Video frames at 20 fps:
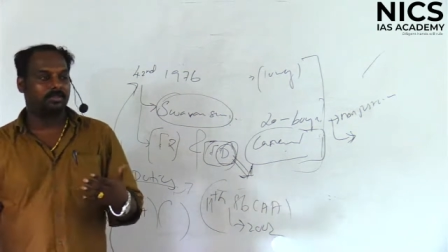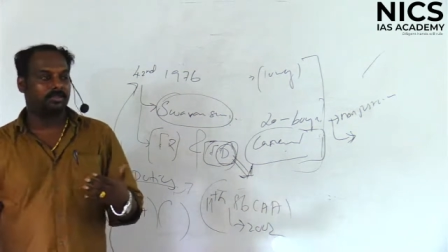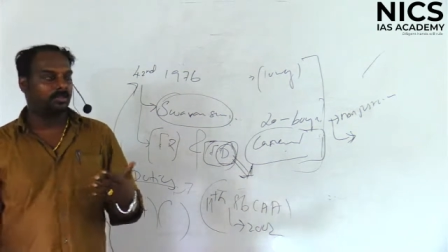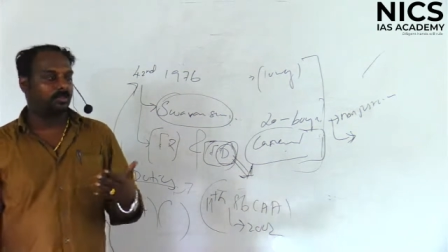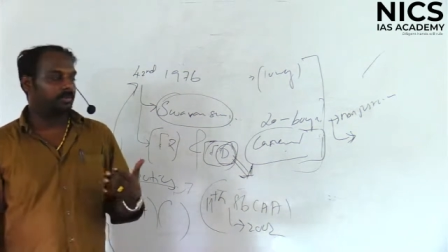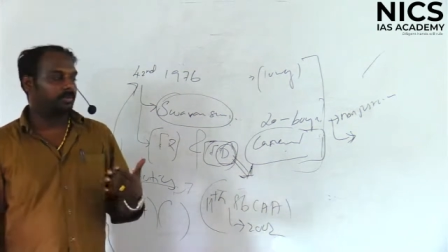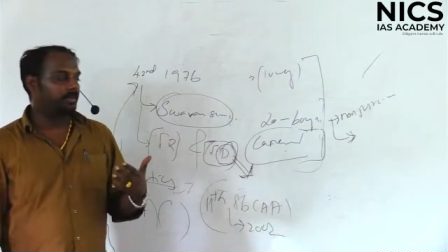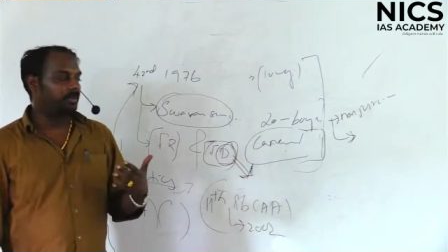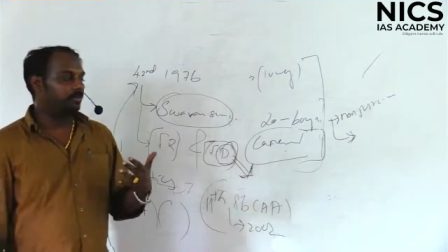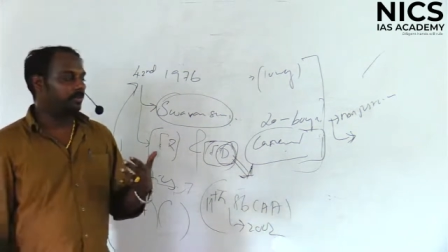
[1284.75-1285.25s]
so
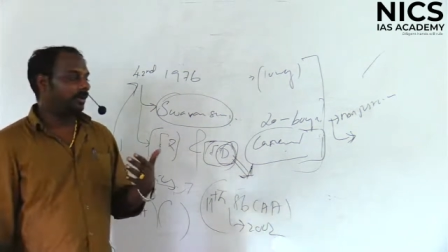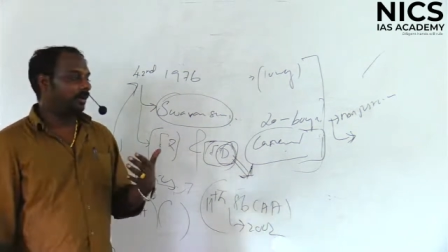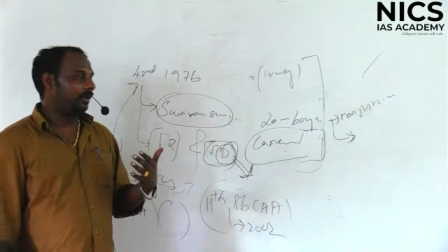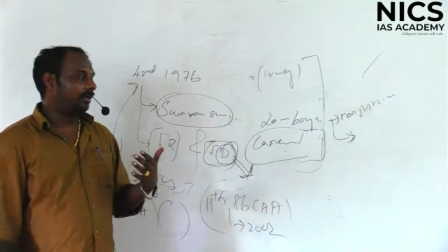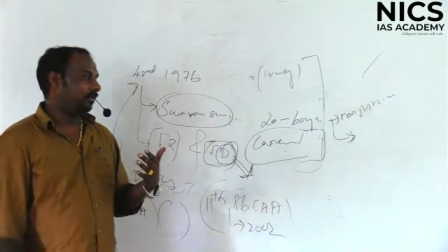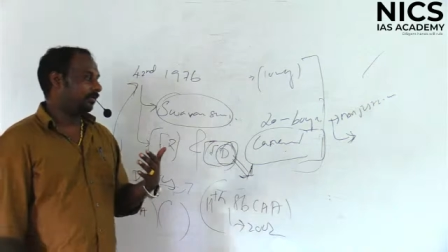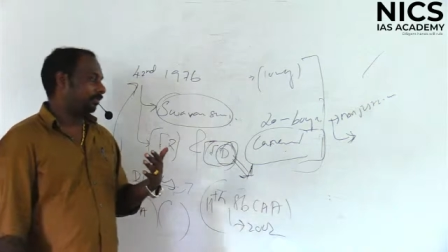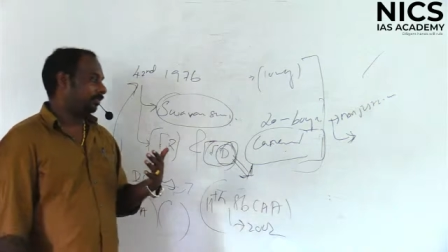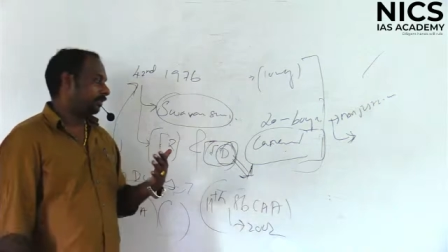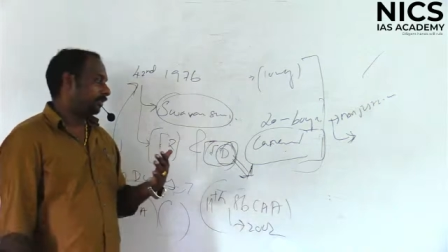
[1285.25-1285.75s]
people
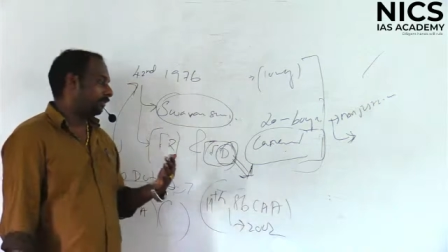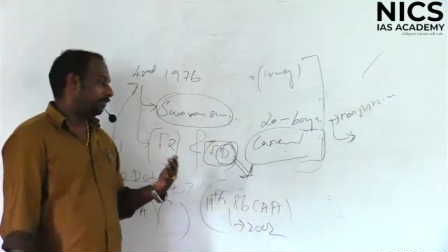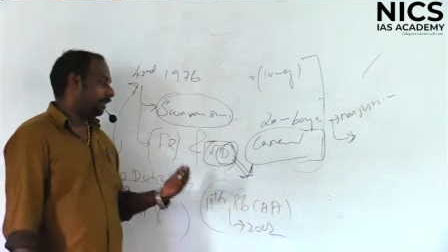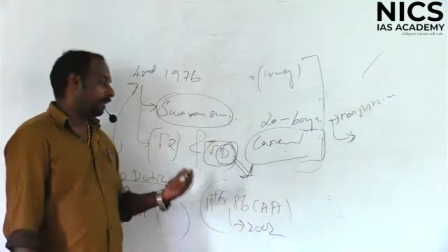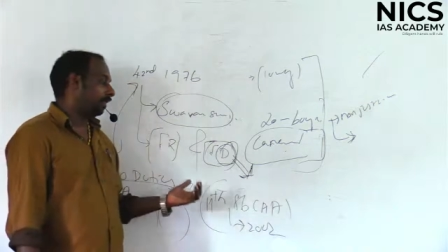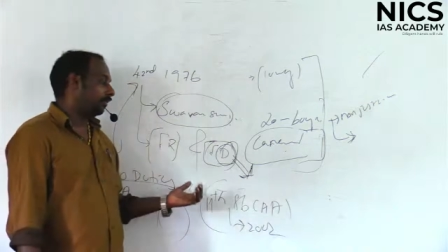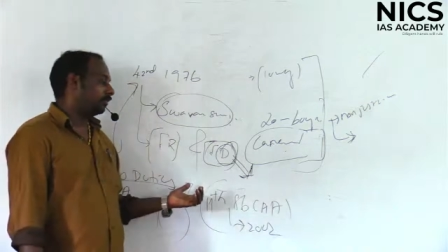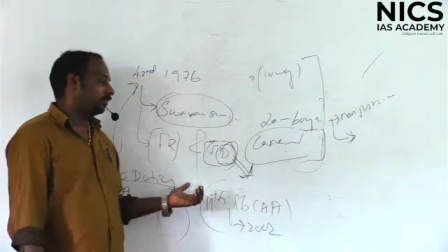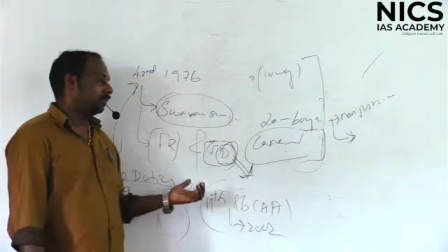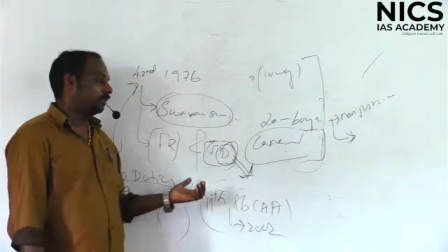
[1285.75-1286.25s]
are people
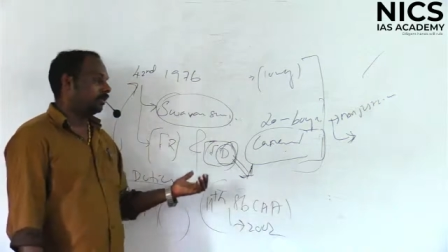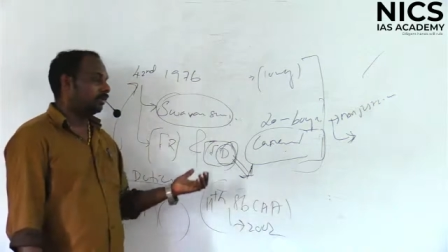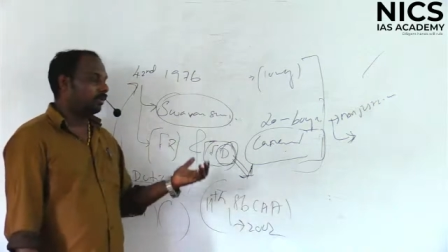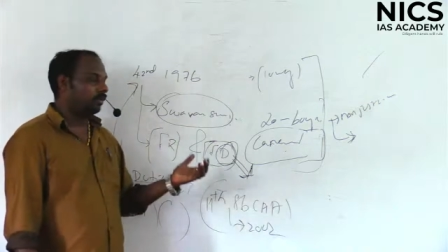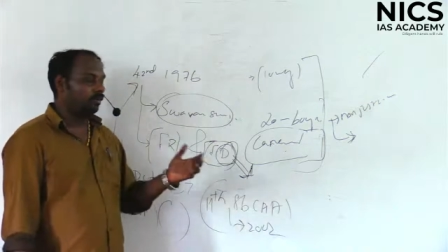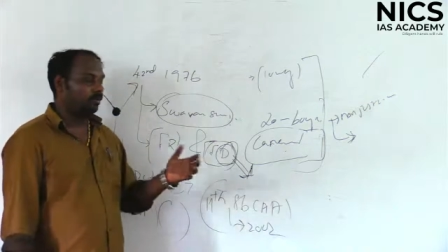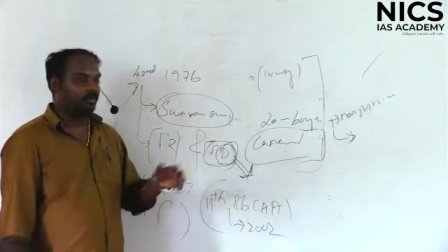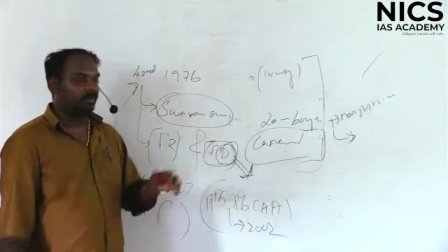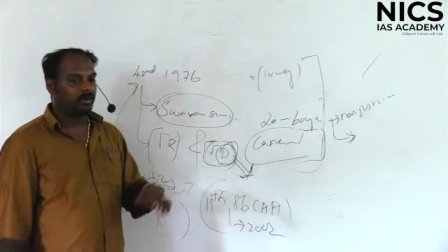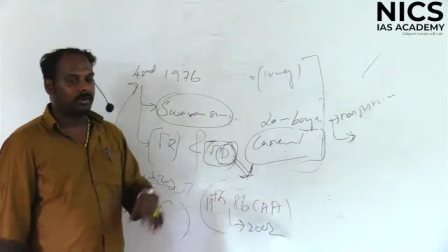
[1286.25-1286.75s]
have to go
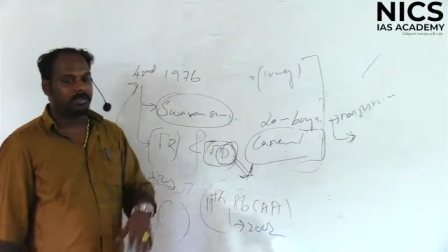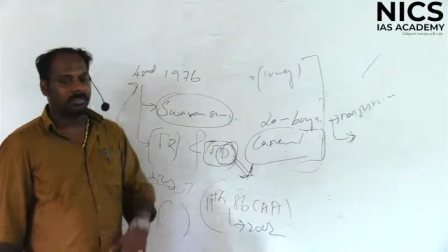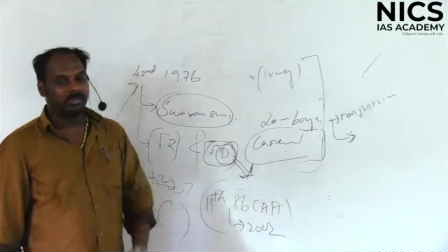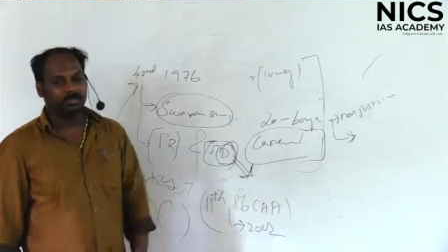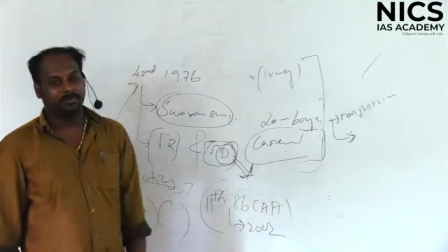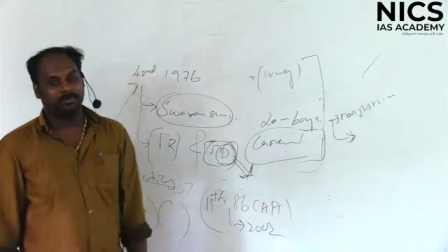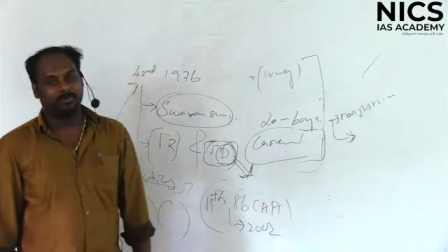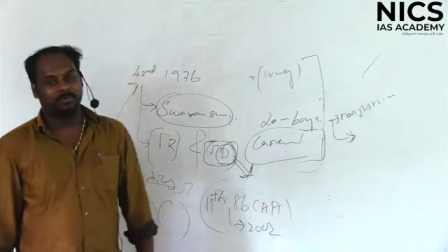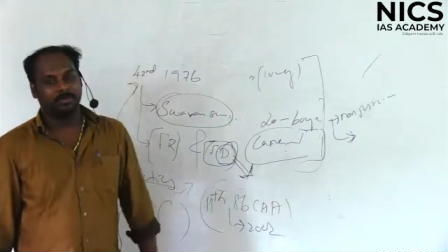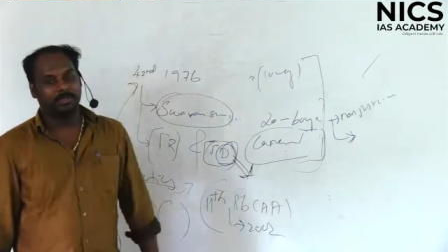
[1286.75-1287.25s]
for the
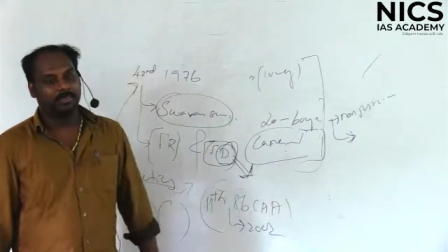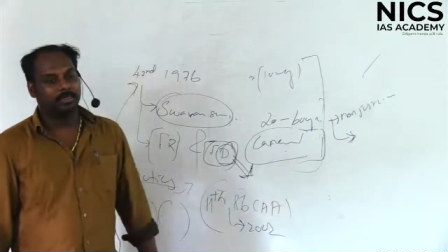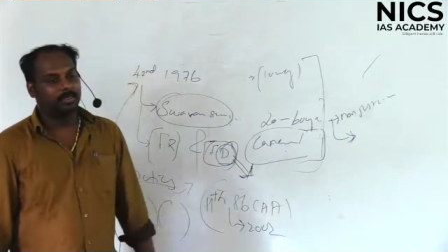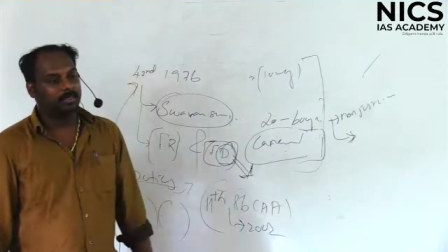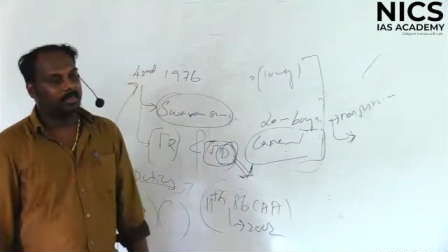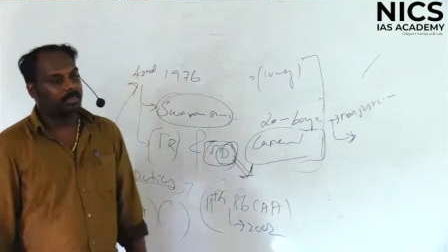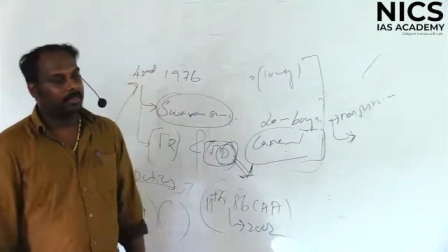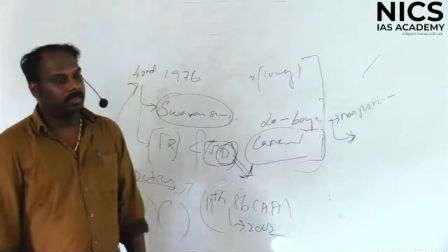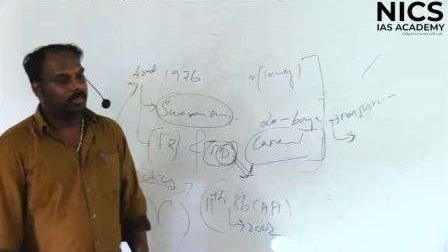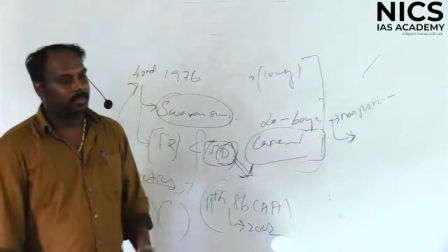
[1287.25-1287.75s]

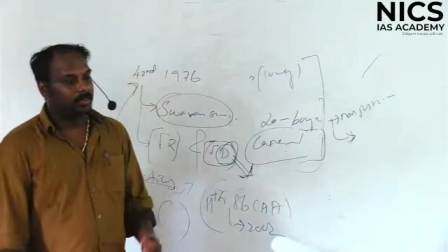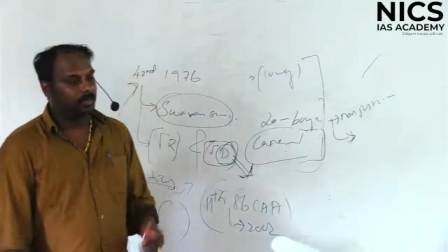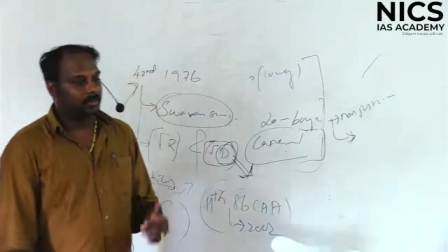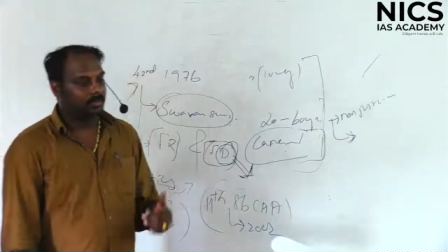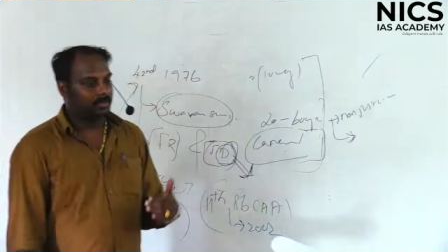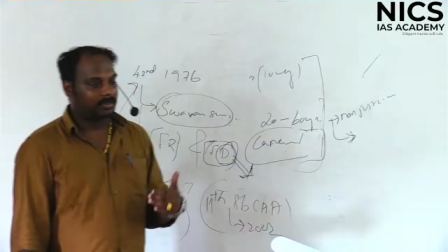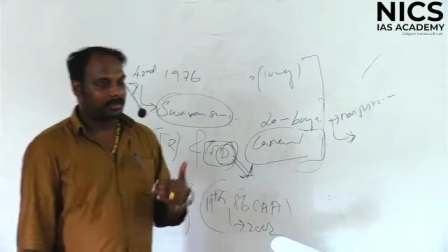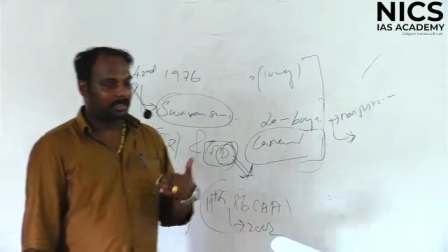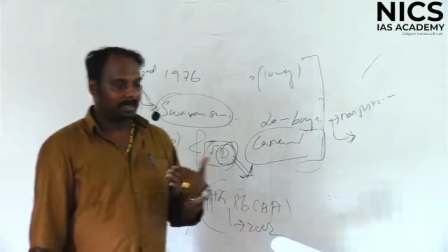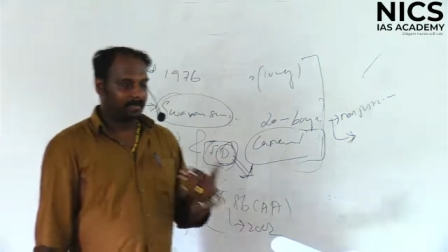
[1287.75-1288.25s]
uh,
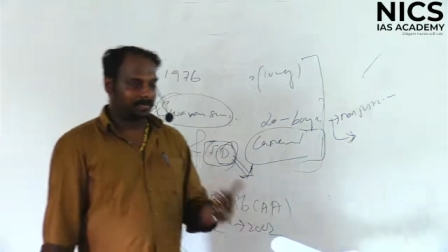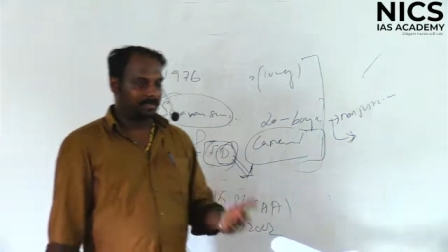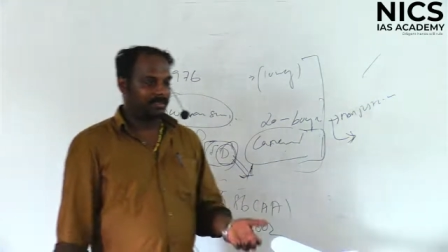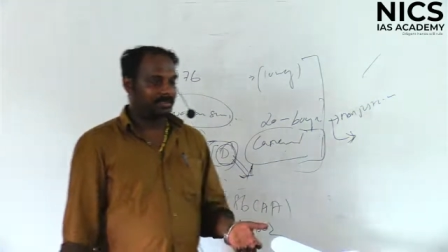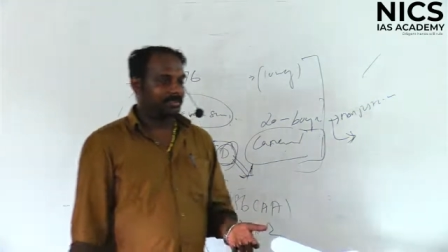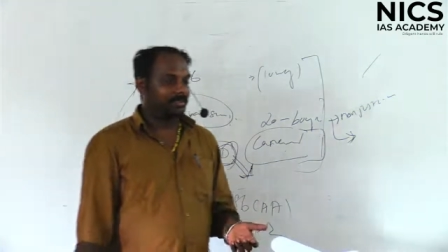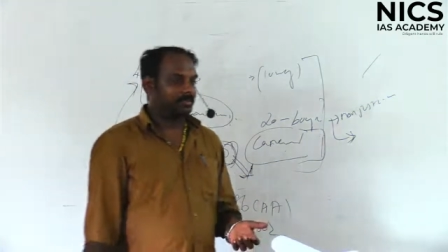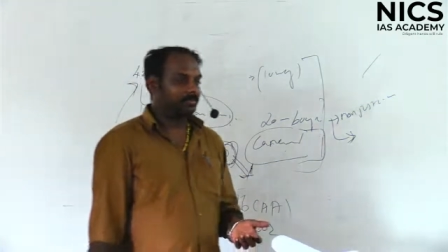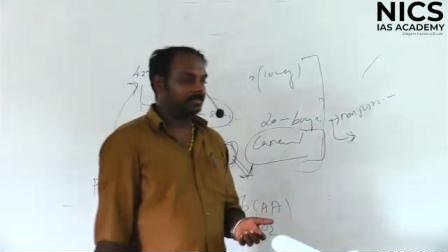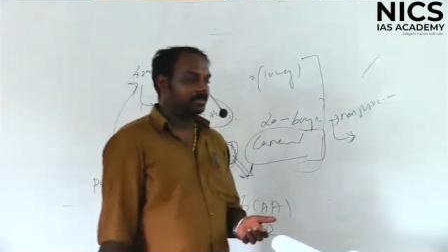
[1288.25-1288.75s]

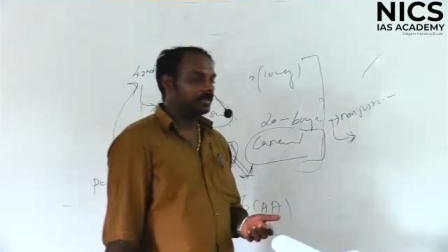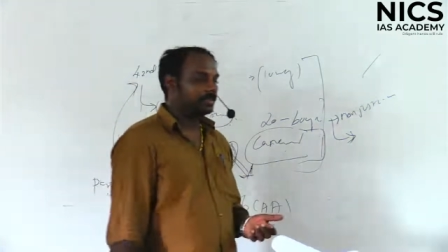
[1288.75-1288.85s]
service.